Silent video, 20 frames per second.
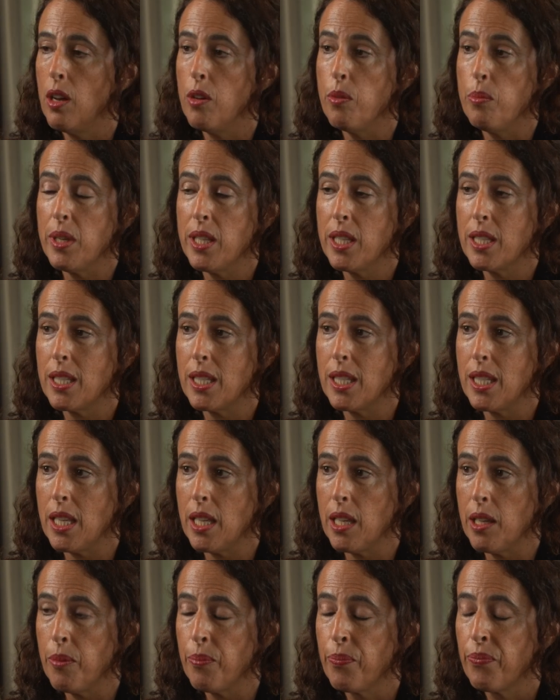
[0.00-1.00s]

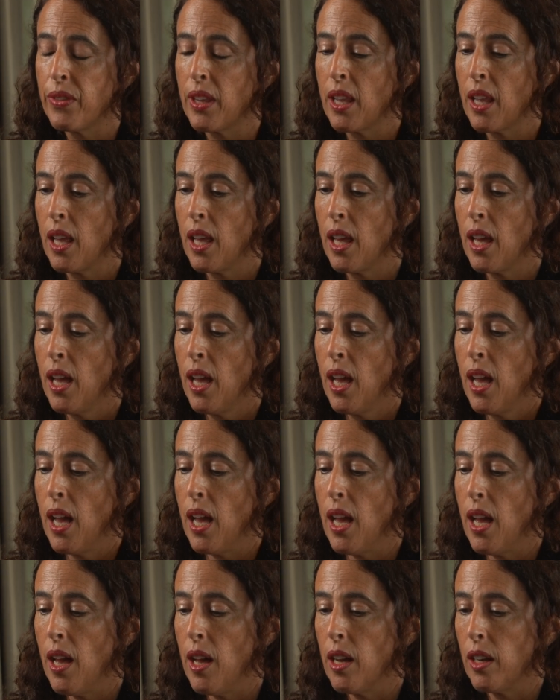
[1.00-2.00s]
obesity,
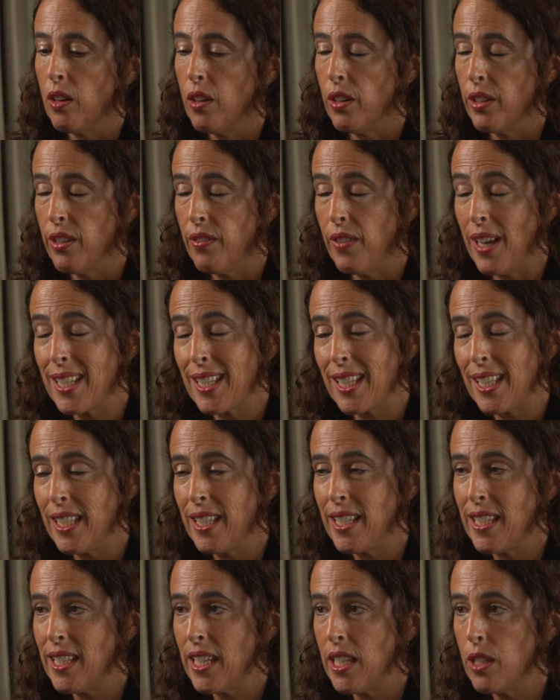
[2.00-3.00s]
uh, cardiovascular
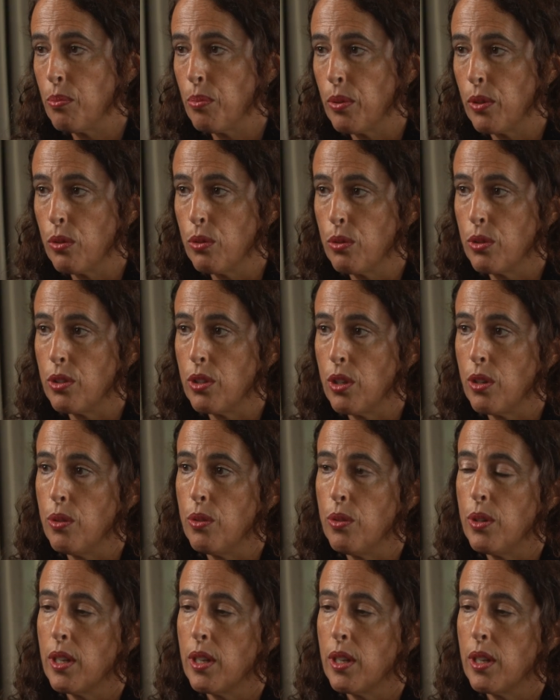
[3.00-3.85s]
disease, but also